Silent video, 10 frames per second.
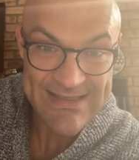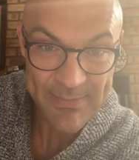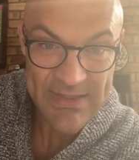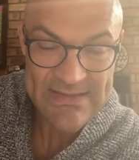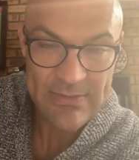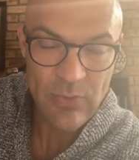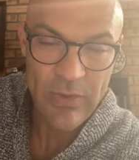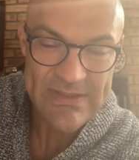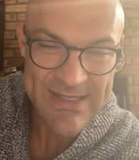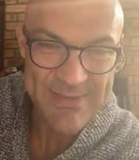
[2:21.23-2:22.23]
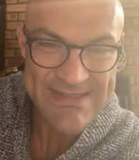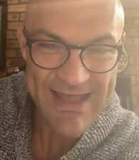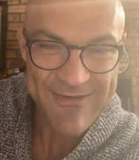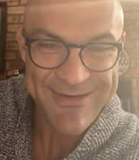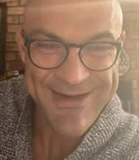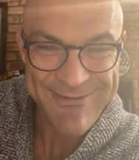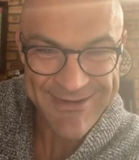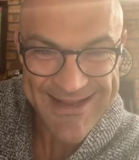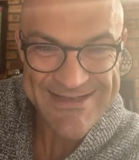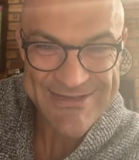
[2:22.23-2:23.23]
snippets, the snippets have a
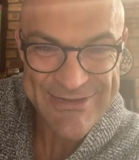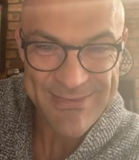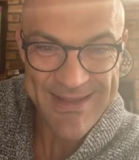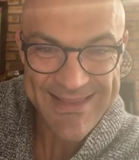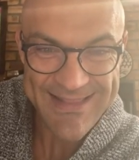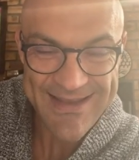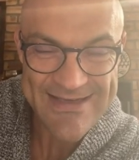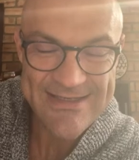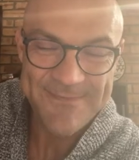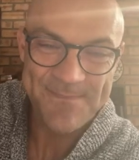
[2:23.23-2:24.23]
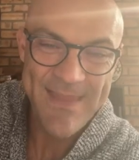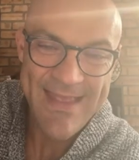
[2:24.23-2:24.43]
relation to methylation,